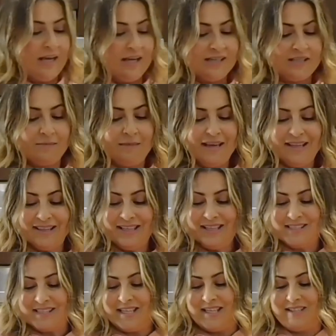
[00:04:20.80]
to make
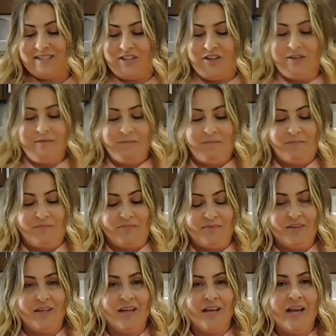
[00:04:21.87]
things easier,
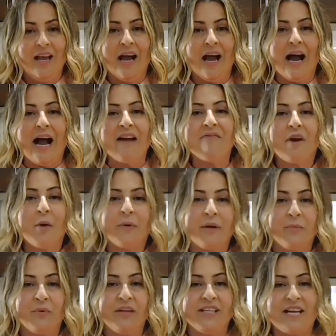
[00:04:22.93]
I've already
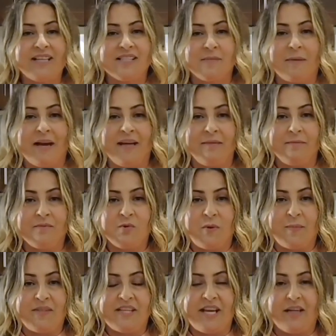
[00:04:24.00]
pre-diced my sweet
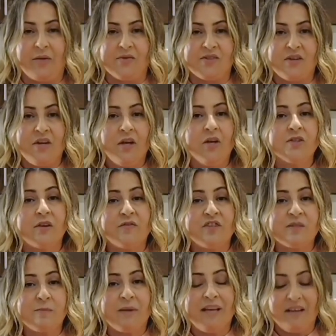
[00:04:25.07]
potatoes. So I've
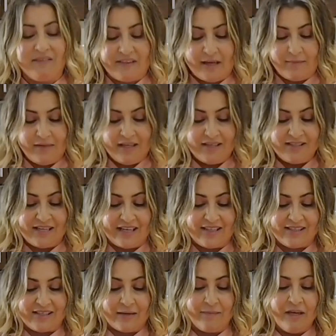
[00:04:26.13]
just peeled them,
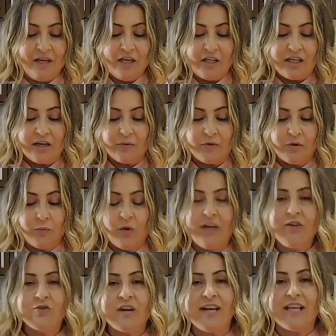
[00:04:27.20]
diced them. Now, you want
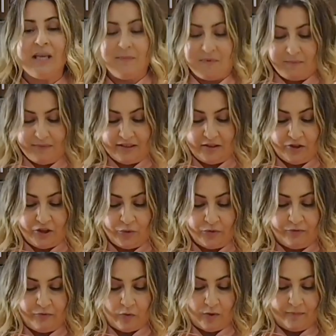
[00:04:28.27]
to try and keep them a little
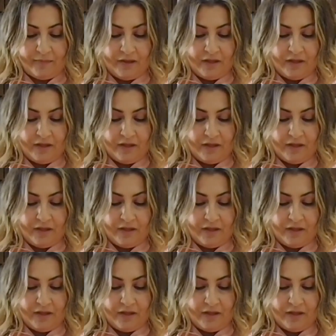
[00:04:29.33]
uniform.